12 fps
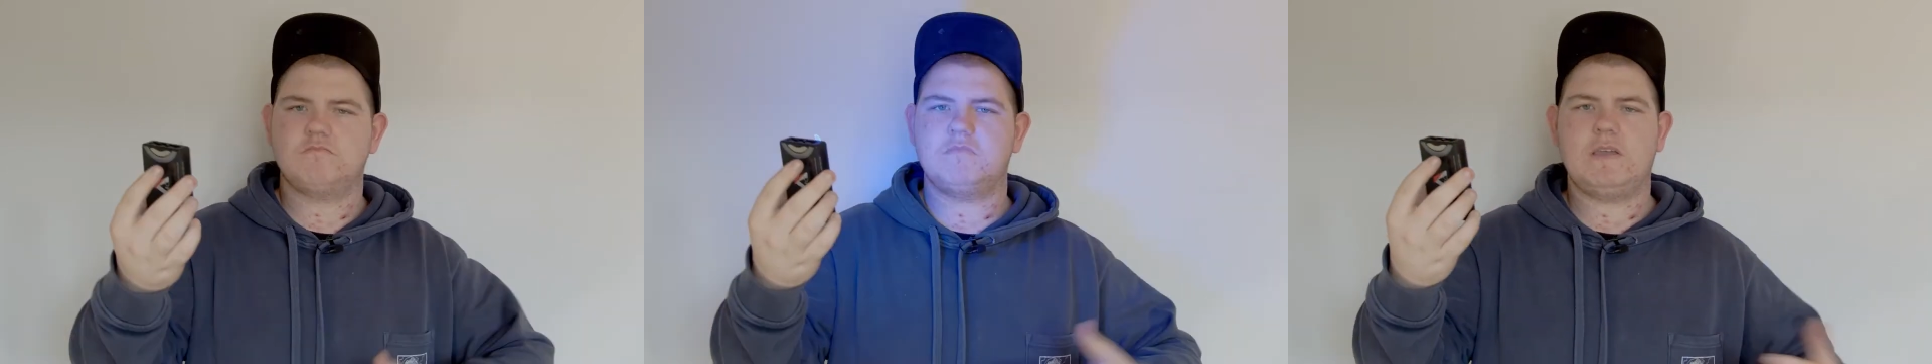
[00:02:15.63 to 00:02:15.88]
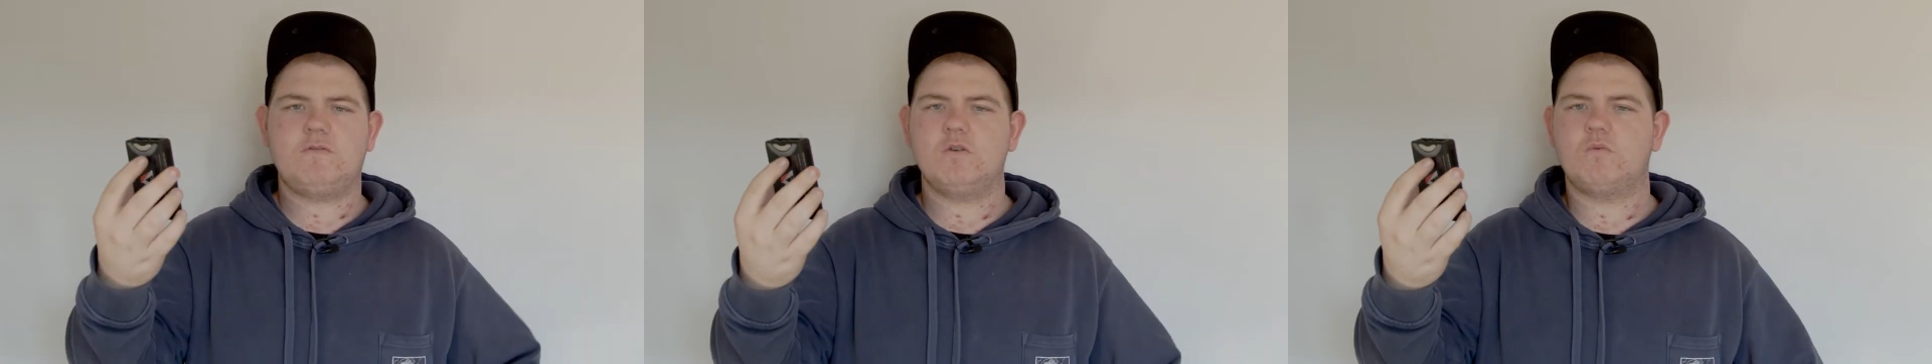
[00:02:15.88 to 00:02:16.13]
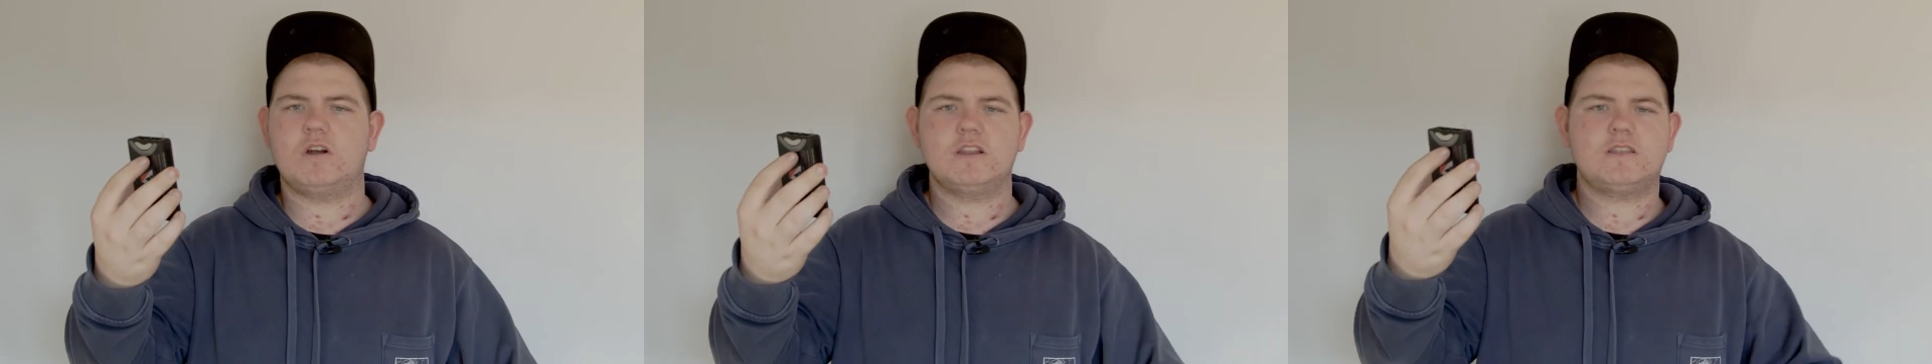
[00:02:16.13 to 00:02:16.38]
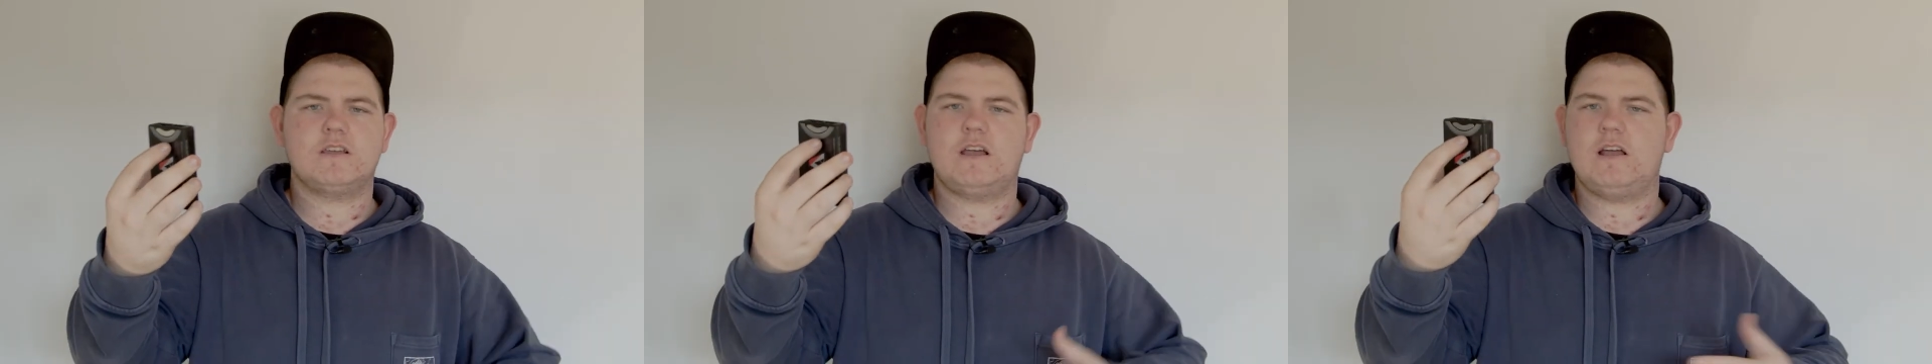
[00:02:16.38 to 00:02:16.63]
If you
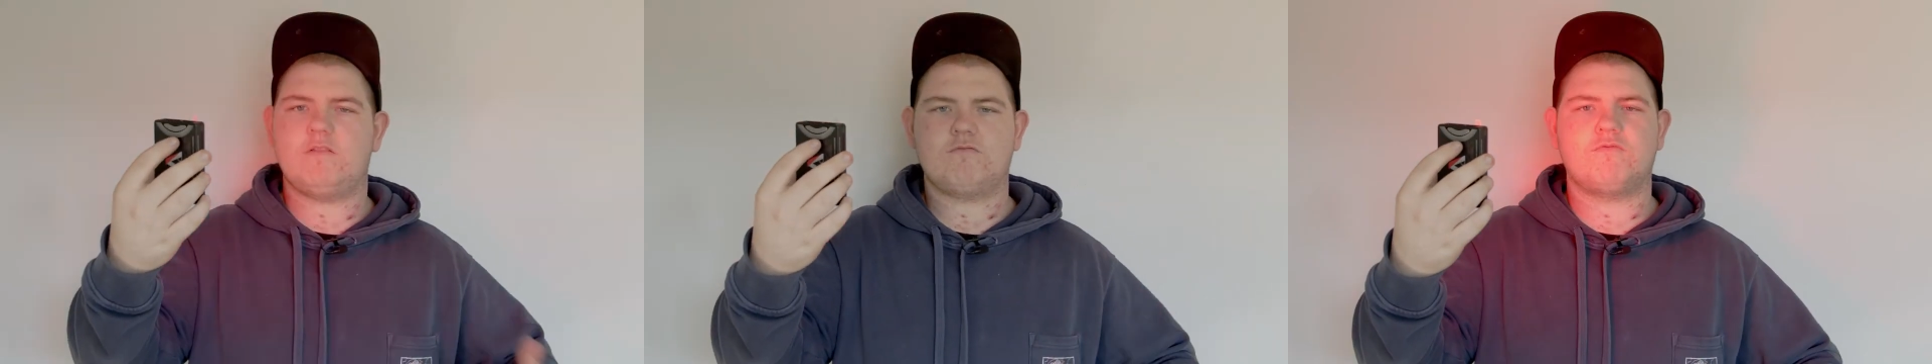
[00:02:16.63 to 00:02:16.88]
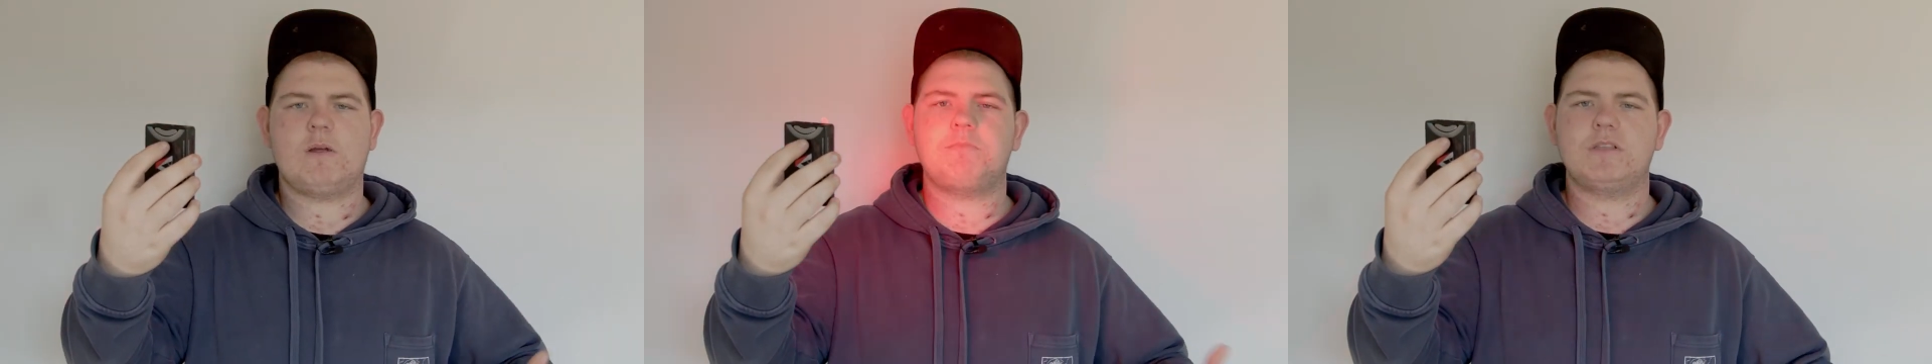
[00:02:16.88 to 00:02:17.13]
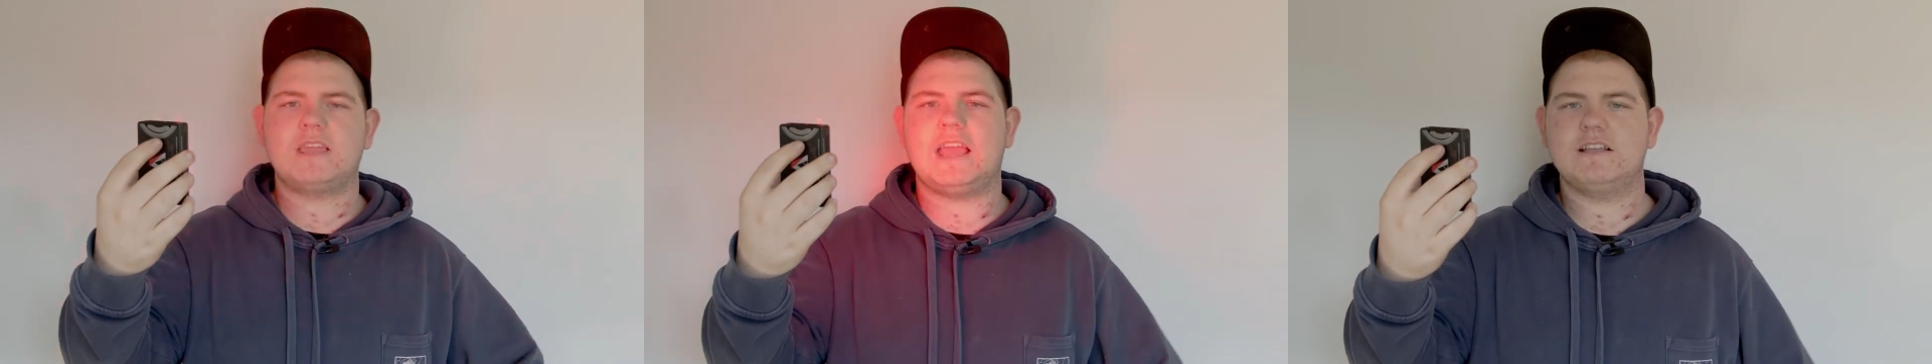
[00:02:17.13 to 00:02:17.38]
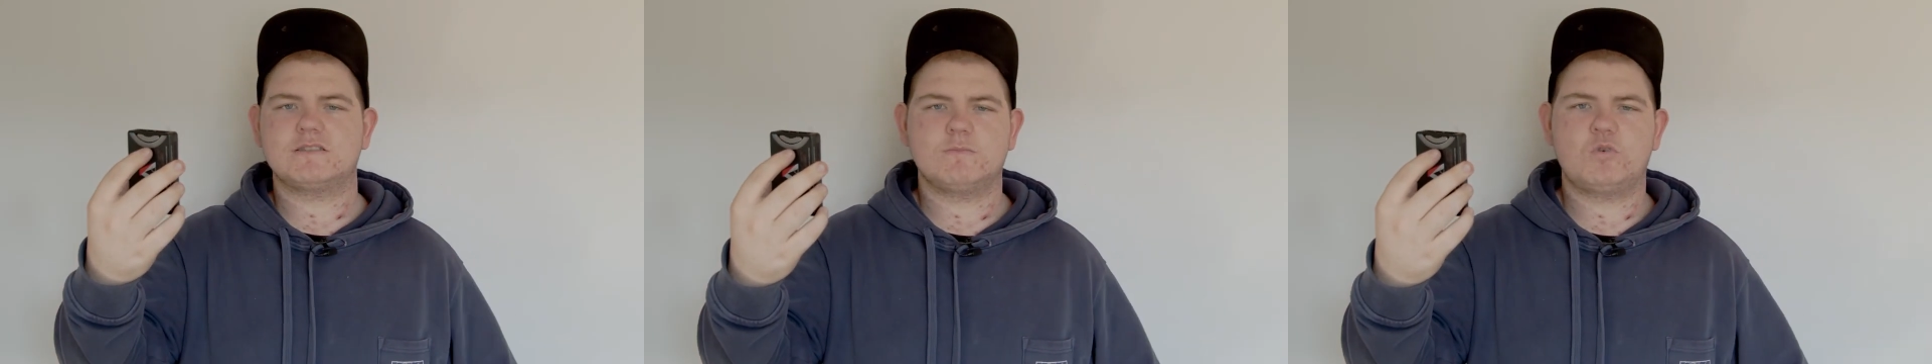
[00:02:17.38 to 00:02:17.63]
wanted to
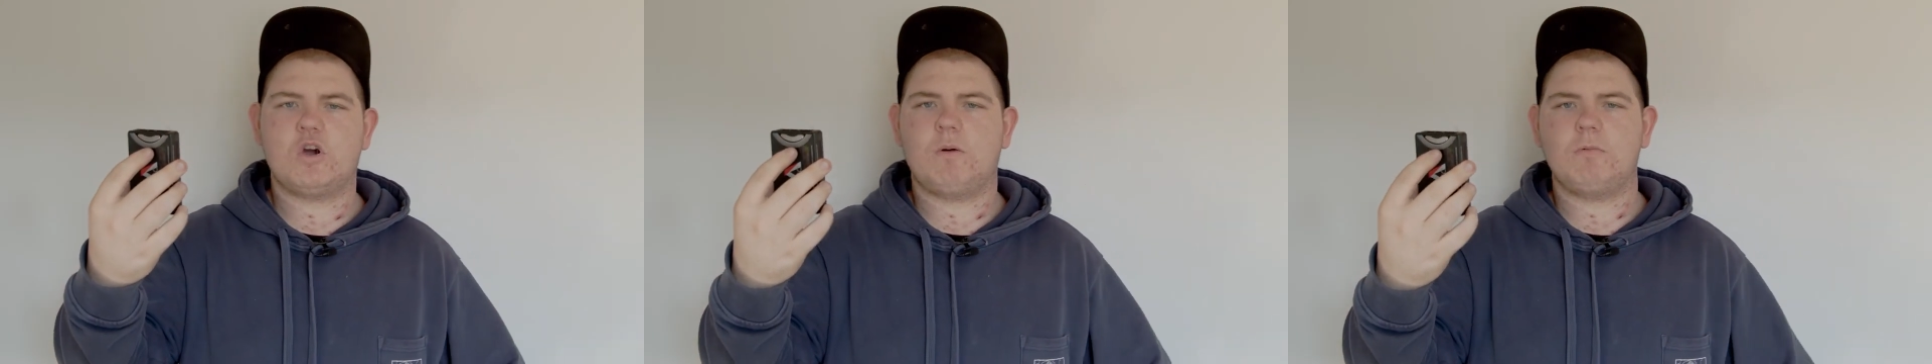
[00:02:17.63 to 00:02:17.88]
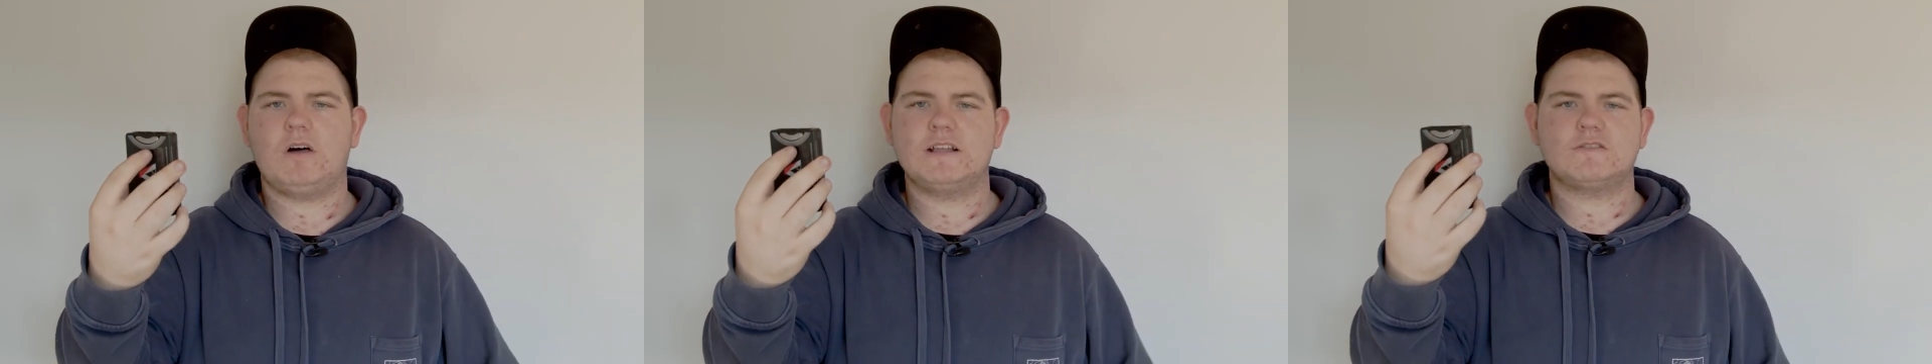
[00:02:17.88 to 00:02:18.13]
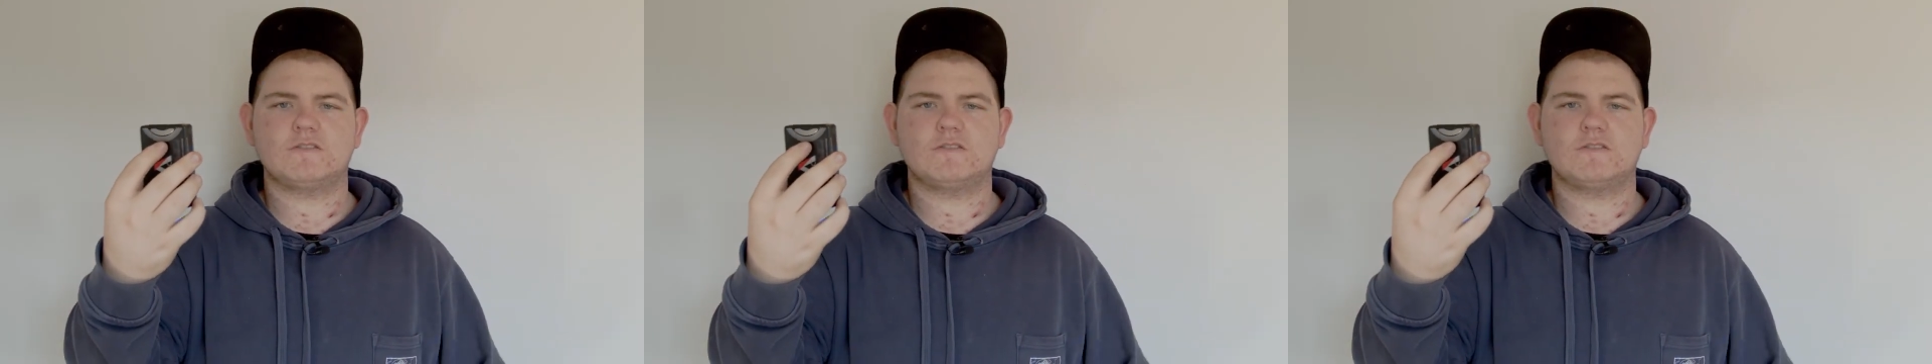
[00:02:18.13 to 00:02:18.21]
replicate some cop lights